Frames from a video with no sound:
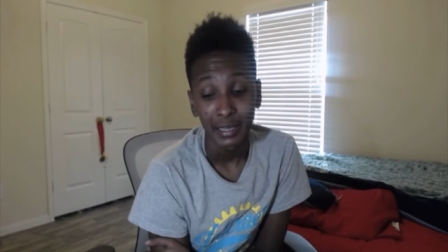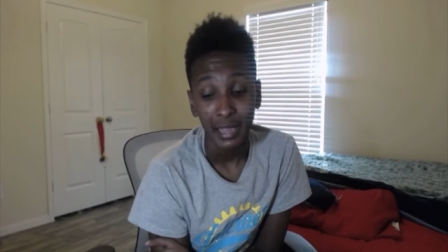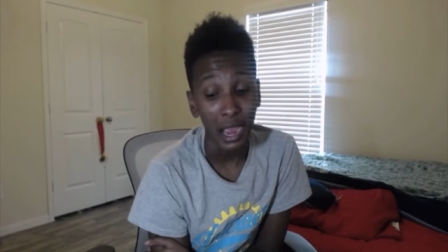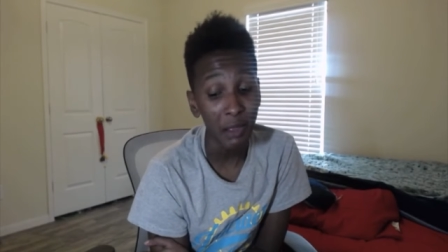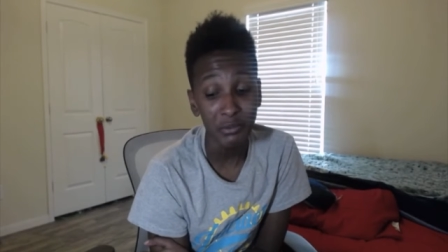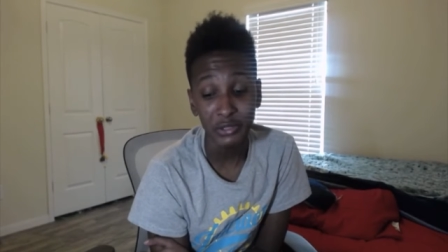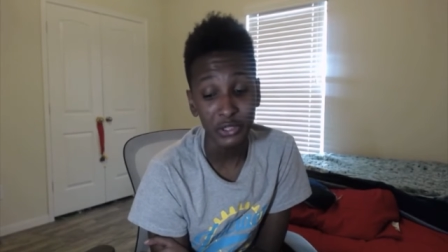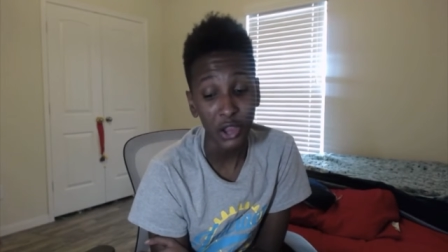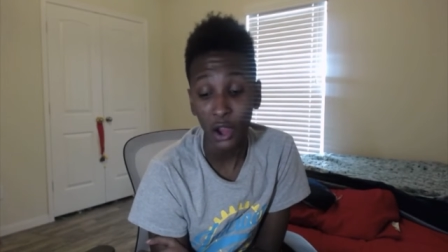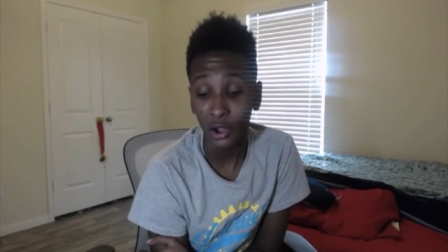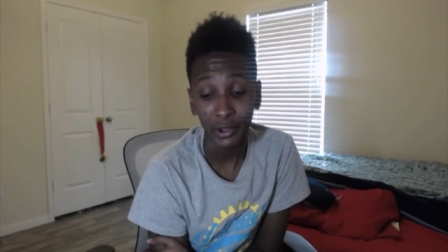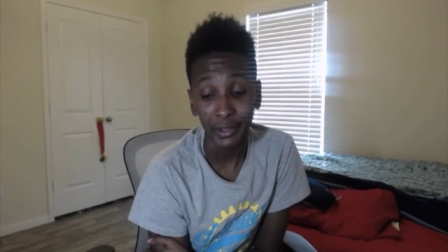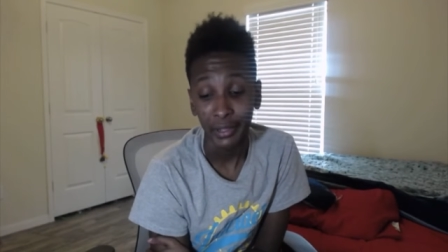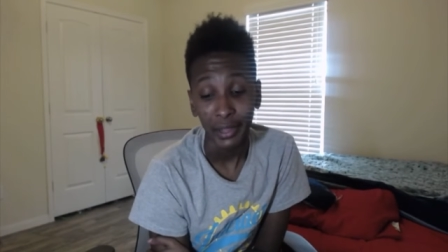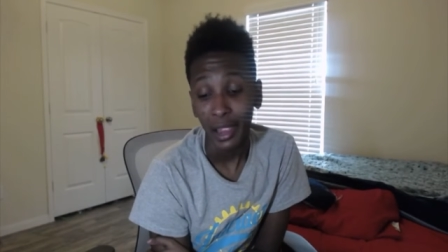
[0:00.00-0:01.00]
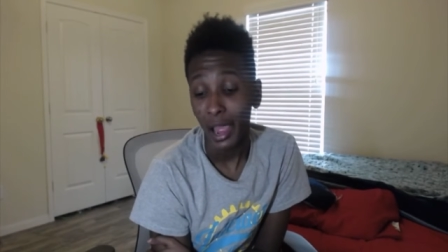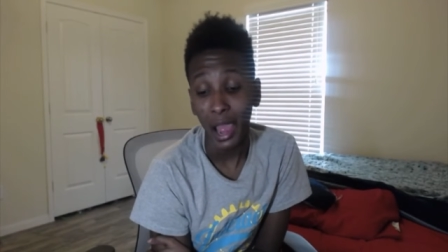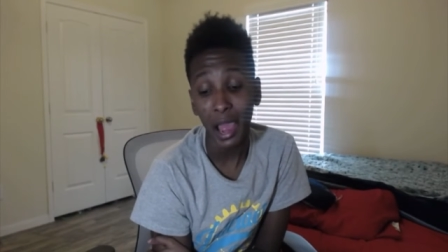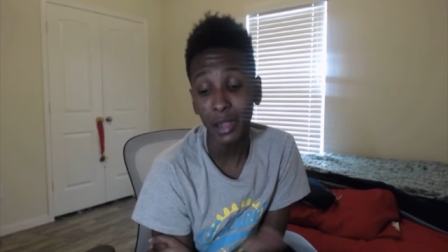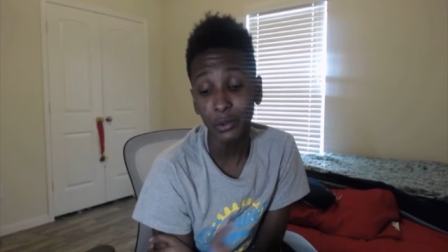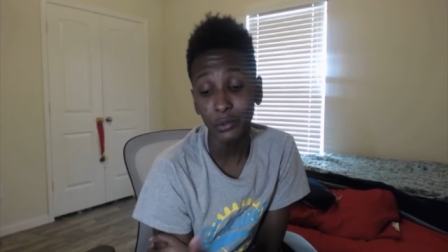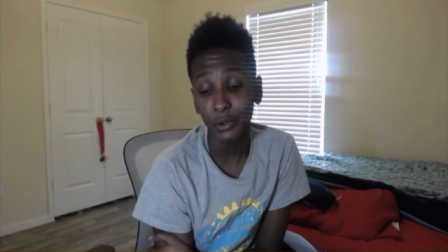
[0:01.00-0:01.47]
I'm sorry.
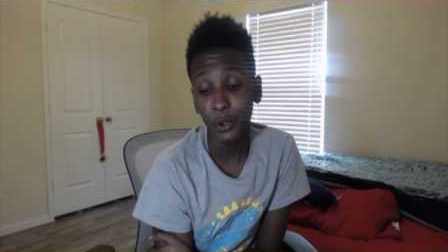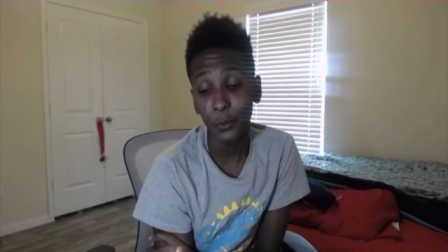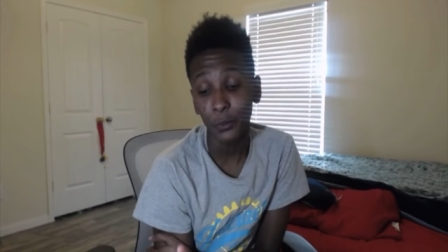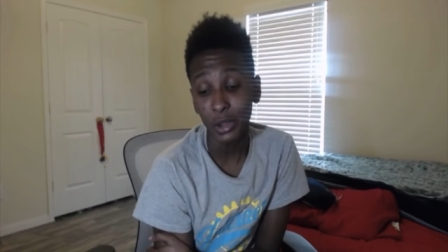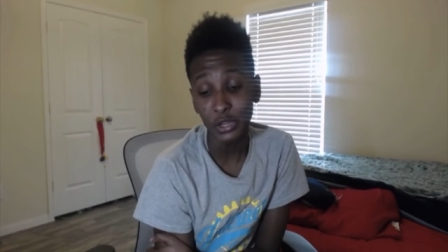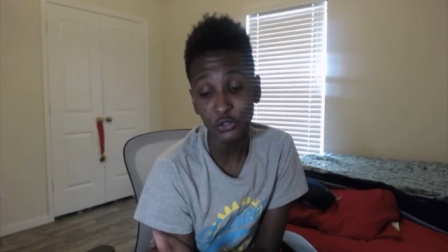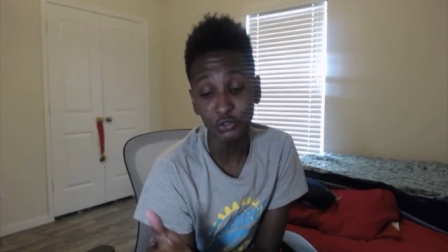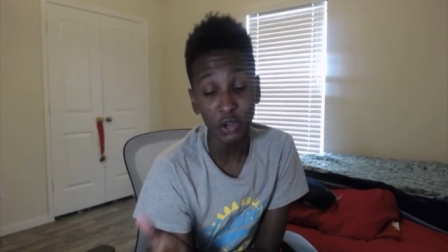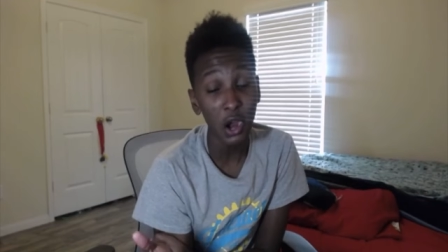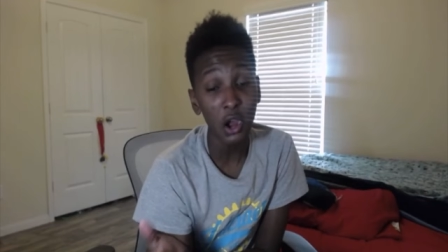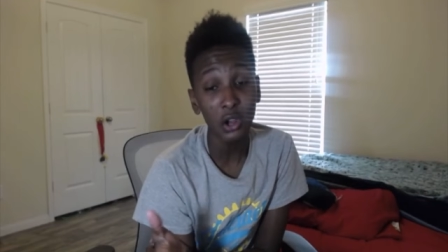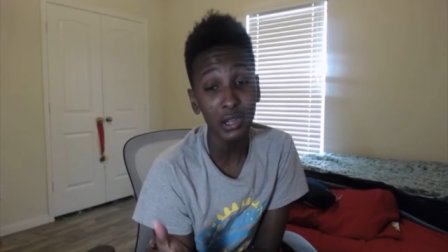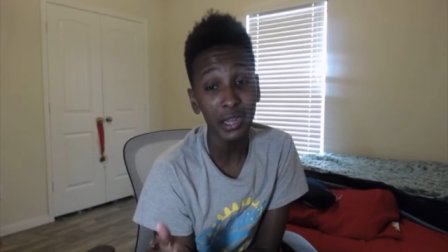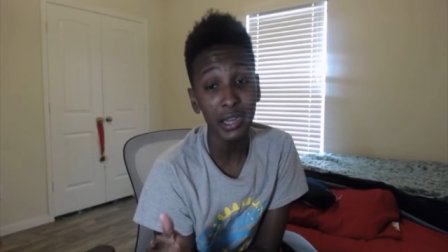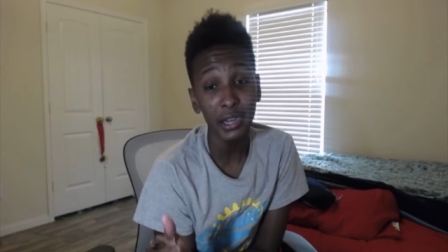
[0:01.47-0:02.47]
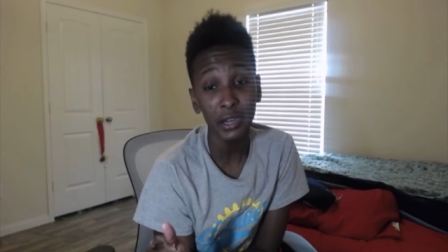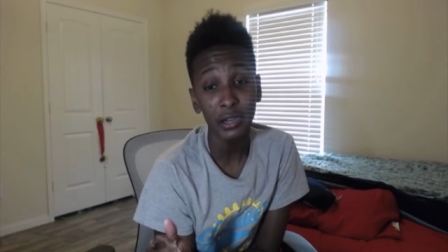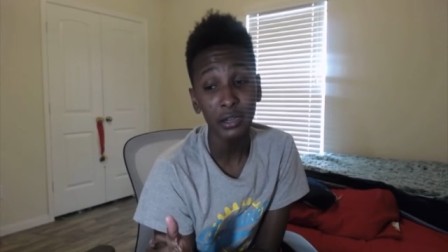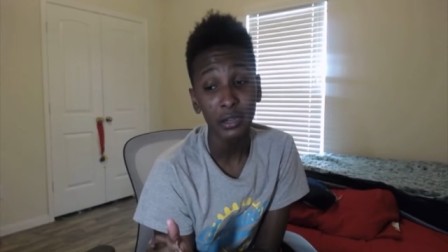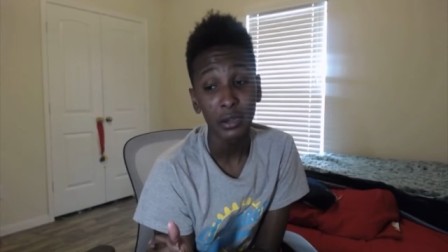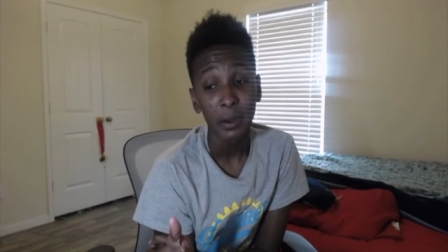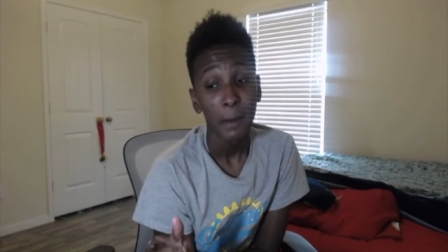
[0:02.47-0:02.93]
I don't know what's wrong there,